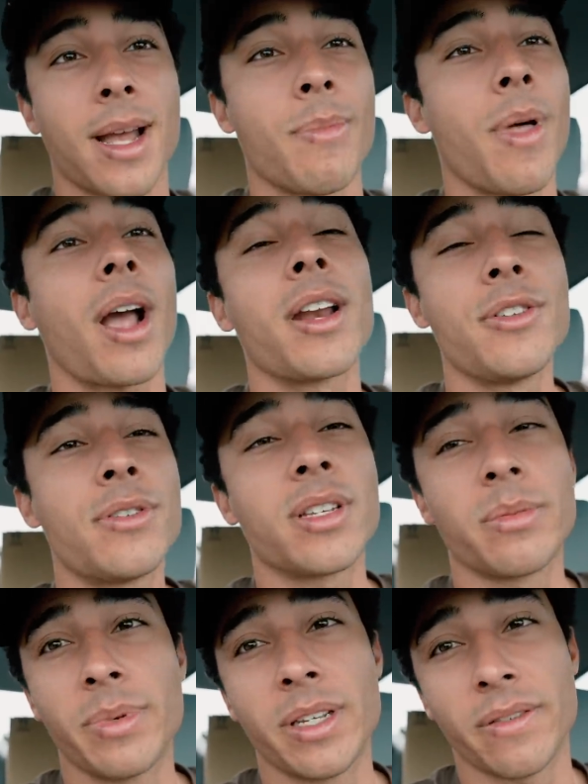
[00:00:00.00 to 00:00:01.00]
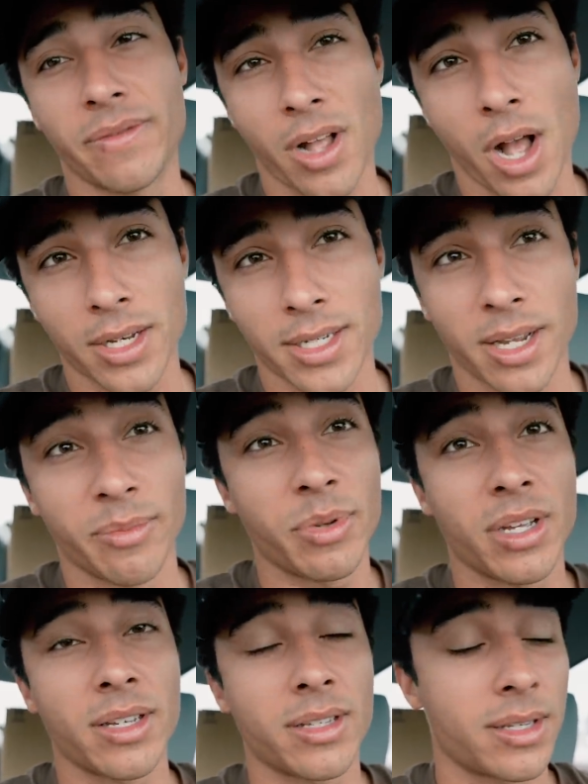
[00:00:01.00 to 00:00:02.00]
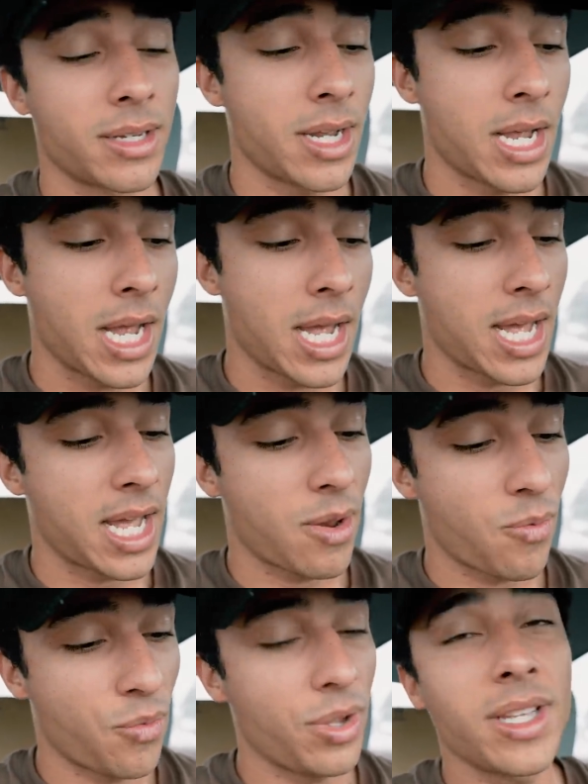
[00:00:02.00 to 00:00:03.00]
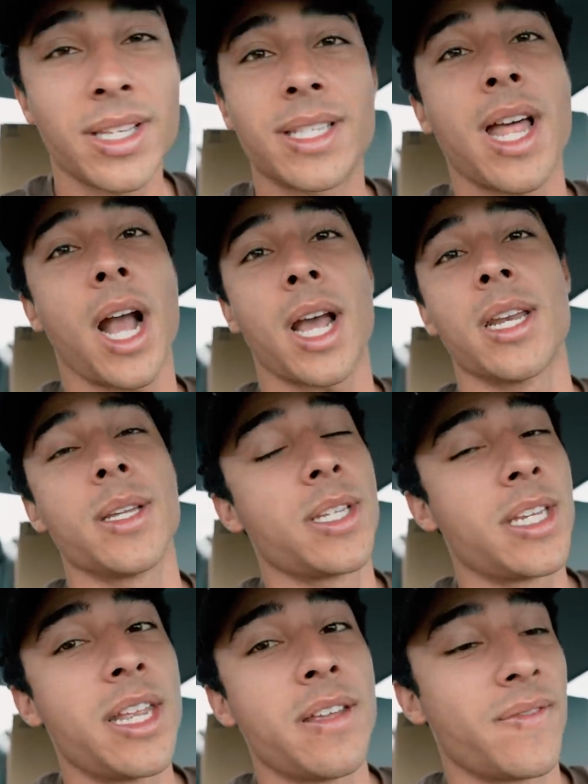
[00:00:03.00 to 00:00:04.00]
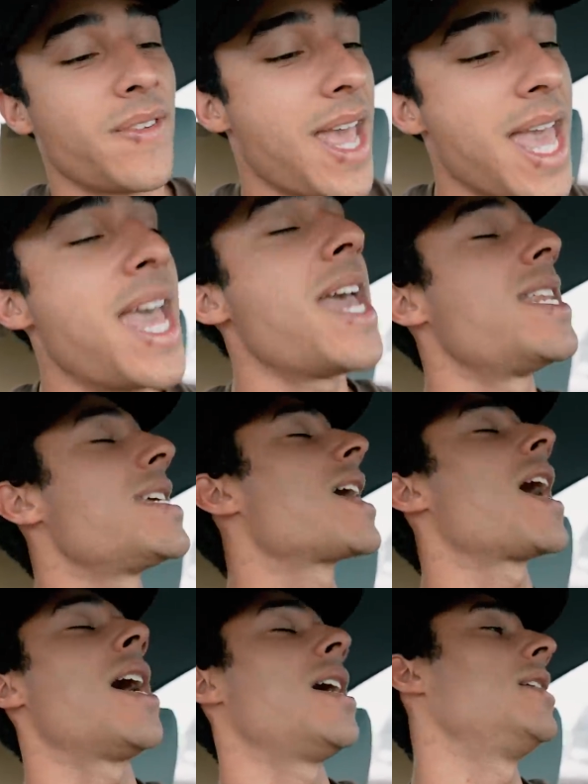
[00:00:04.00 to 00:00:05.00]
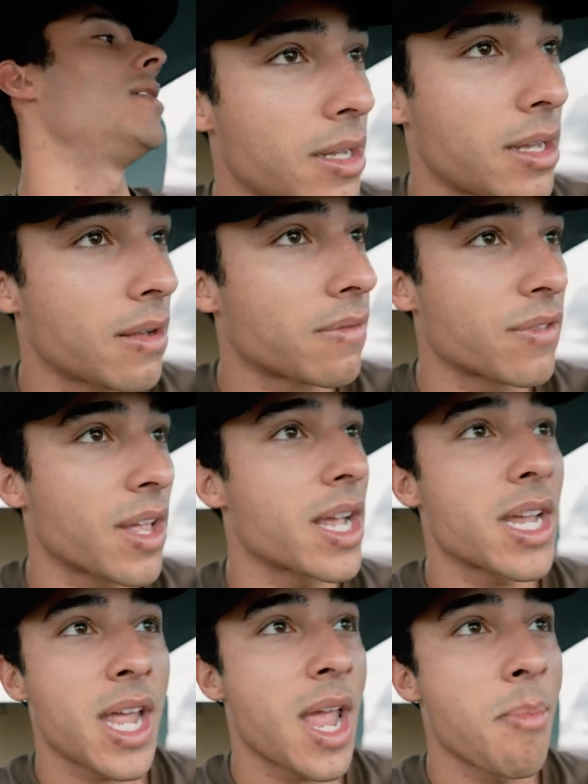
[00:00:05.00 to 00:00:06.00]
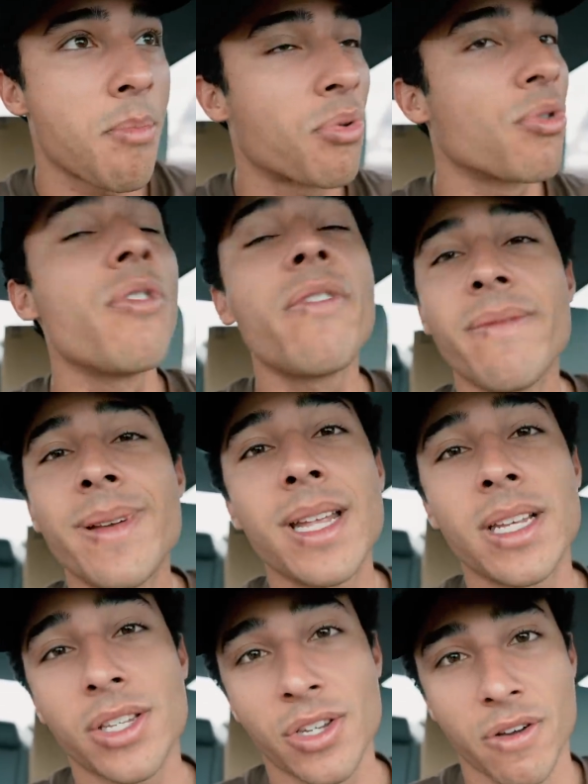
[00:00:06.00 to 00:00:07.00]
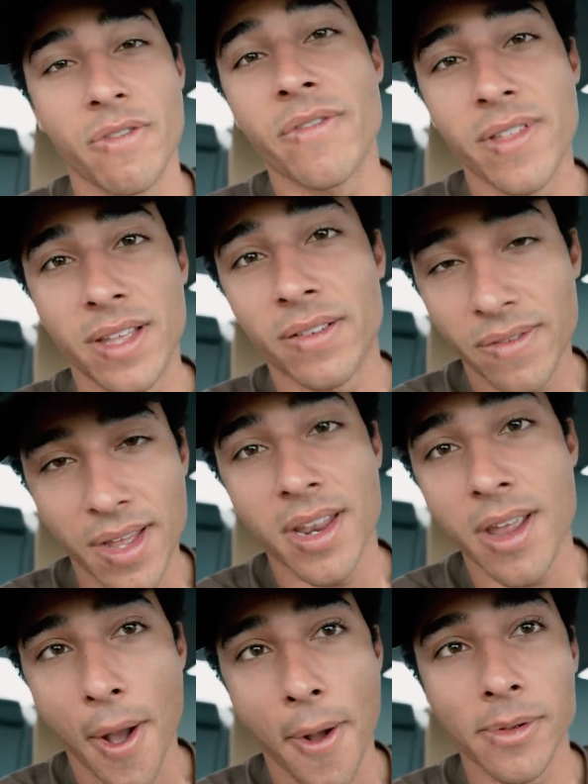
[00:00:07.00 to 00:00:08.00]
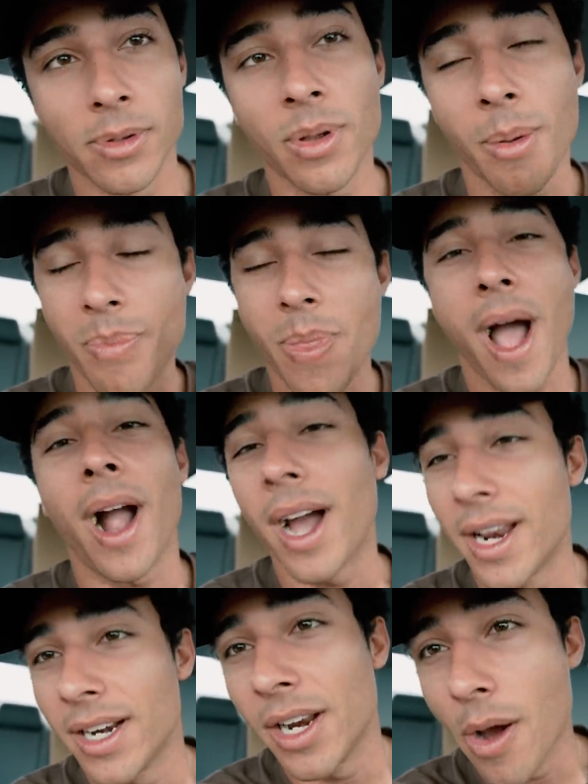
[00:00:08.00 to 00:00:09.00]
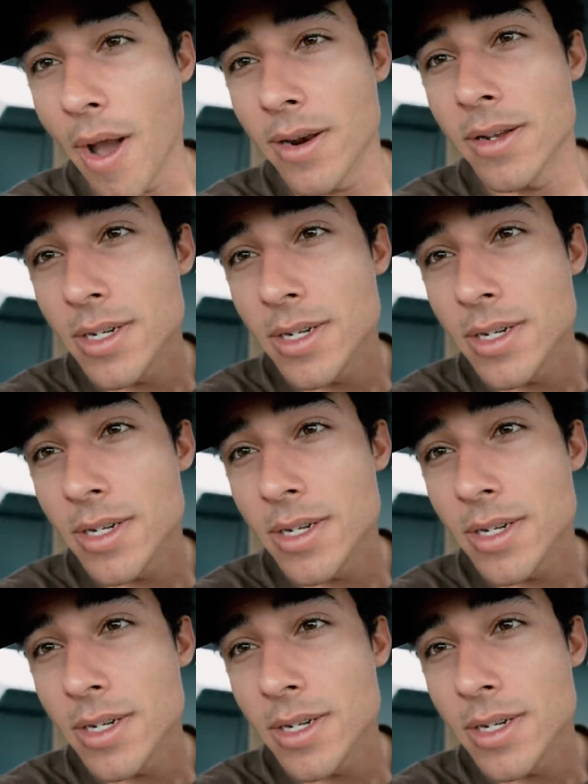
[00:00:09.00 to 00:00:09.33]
I'm not gonna use this piece of content because it really is not gonna give any kind of like improvement to this video. So I'm not gonna do it.